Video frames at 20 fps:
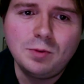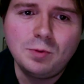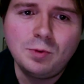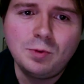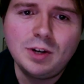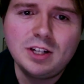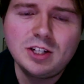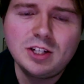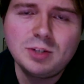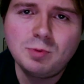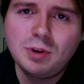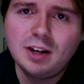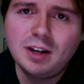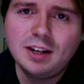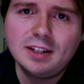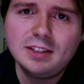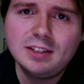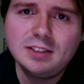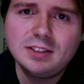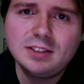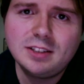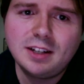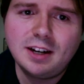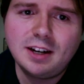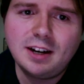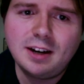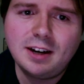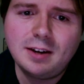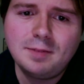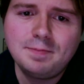which was
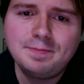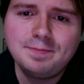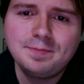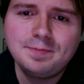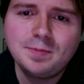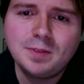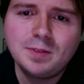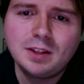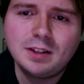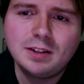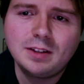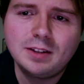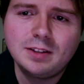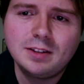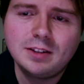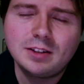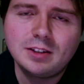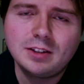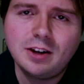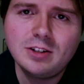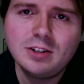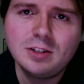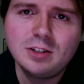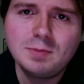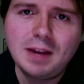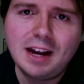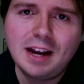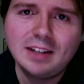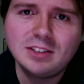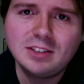the largest
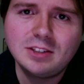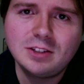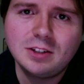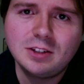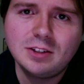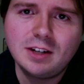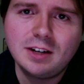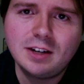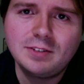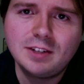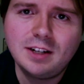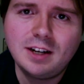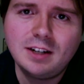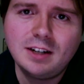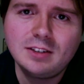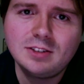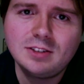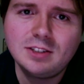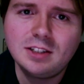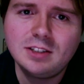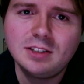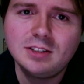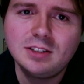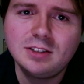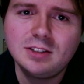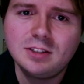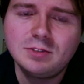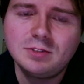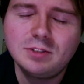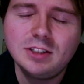massacre of Canadian
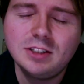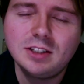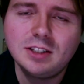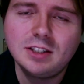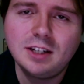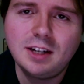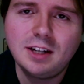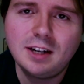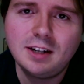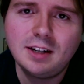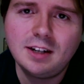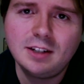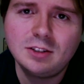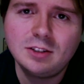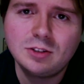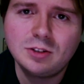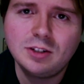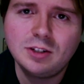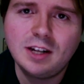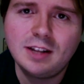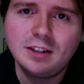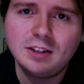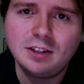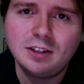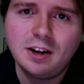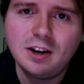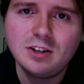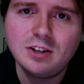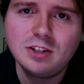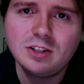citizens in recent Canadian history and the
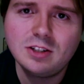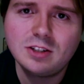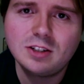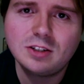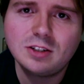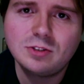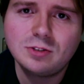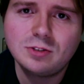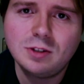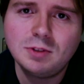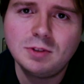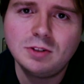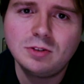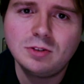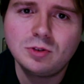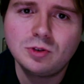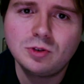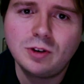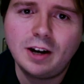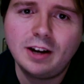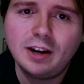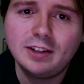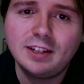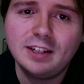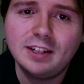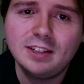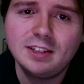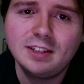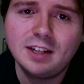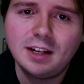largest criminal trial
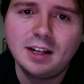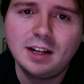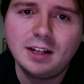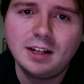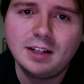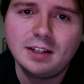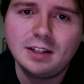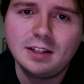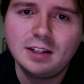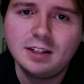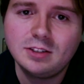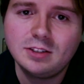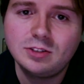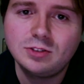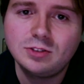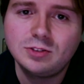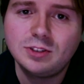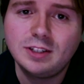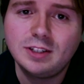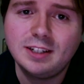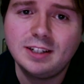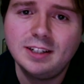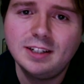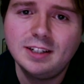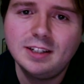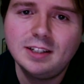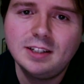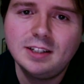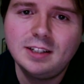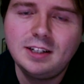in Canadian history.
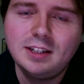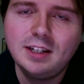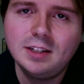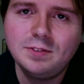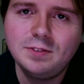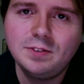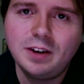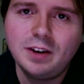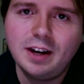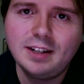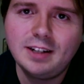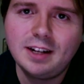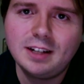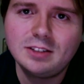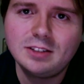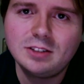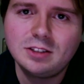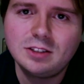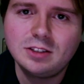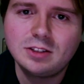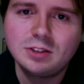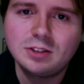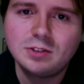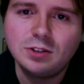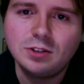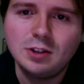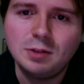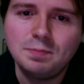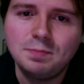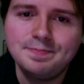He had financed this
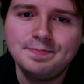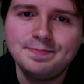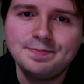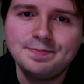group,